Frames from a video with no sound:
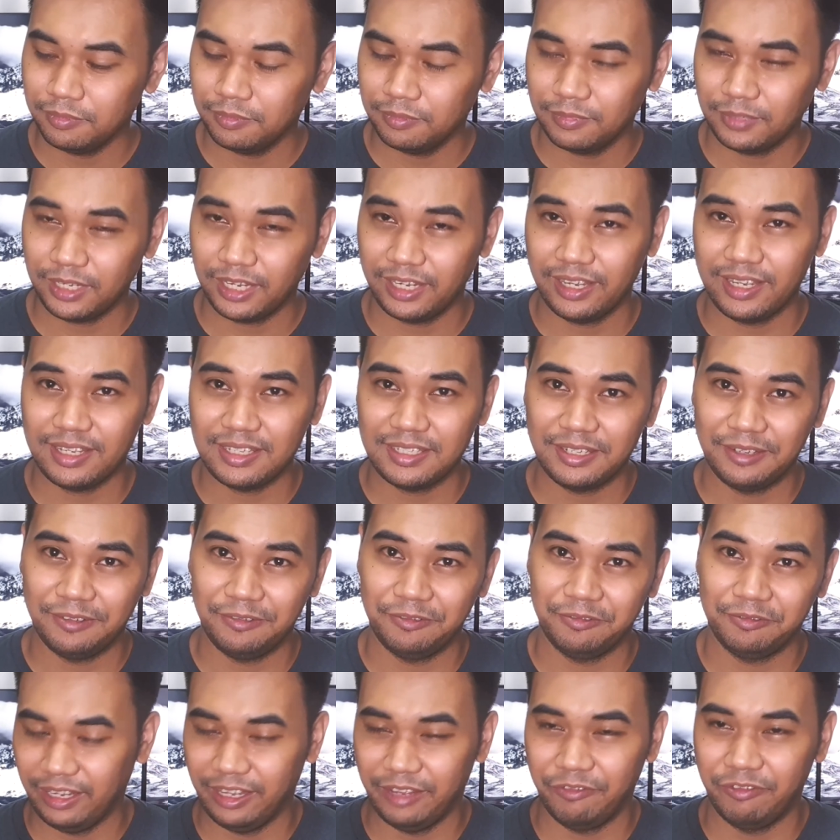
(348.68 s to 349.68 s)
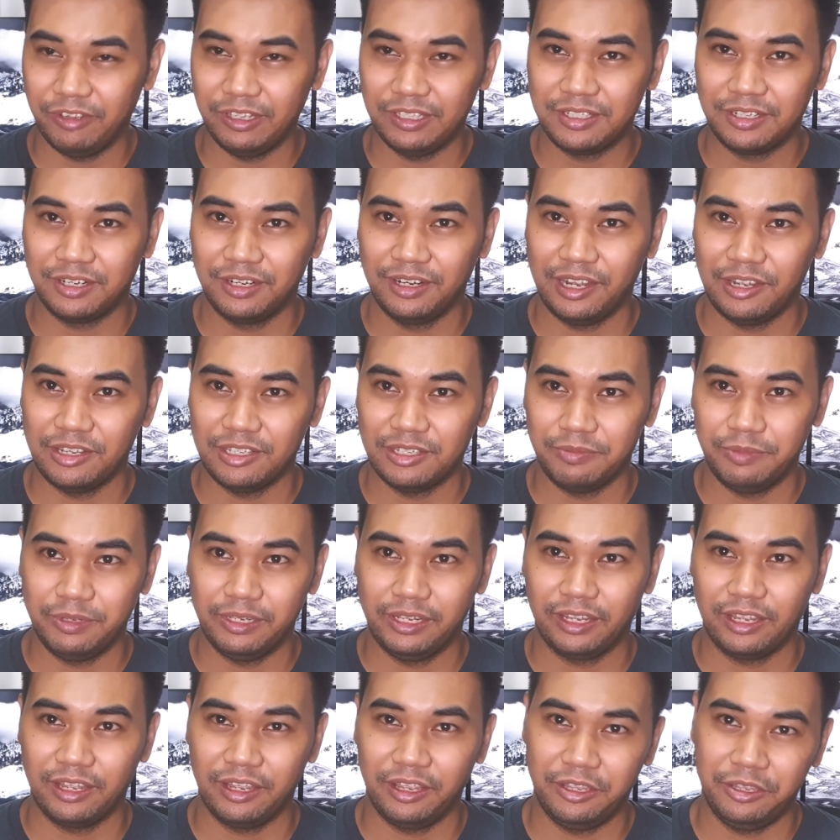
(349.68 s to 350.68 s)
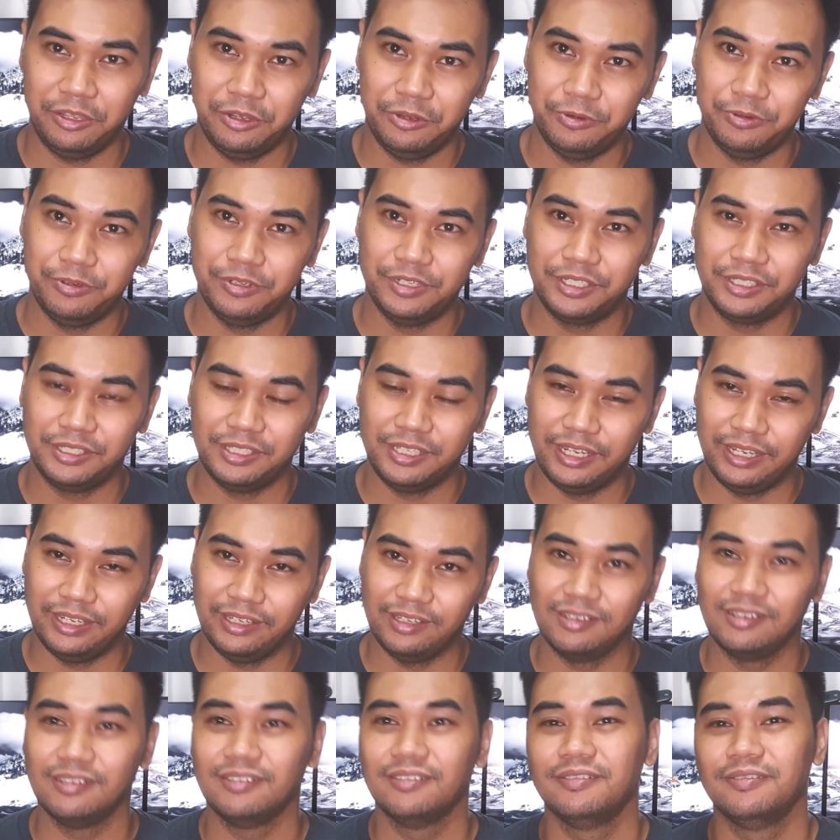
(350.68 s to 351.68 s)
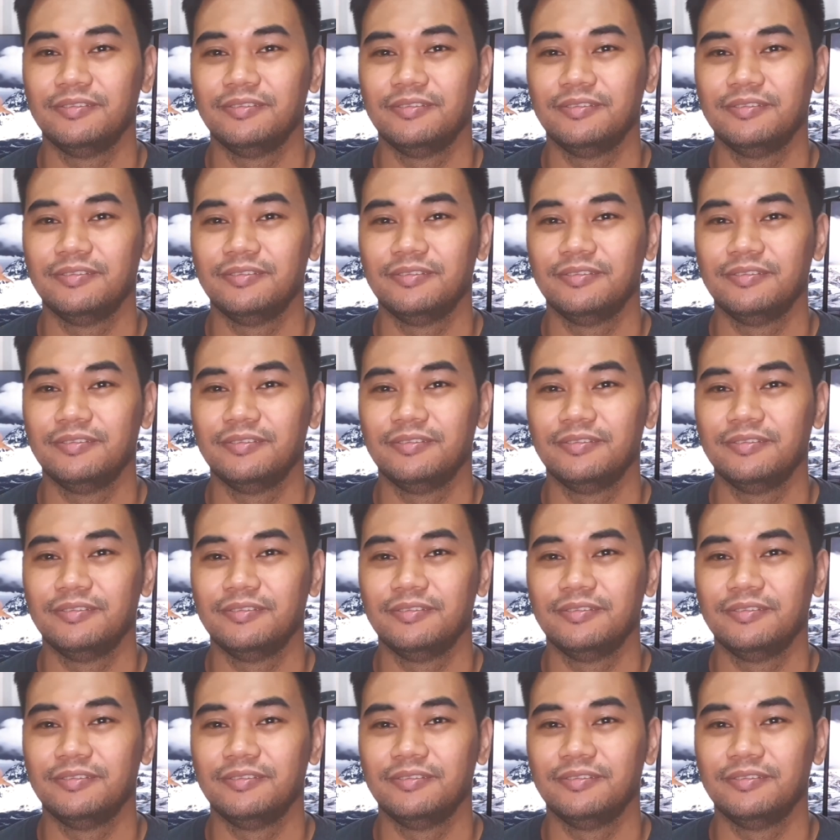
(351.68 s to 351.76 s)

I guess if it turned out to be like a huge deal,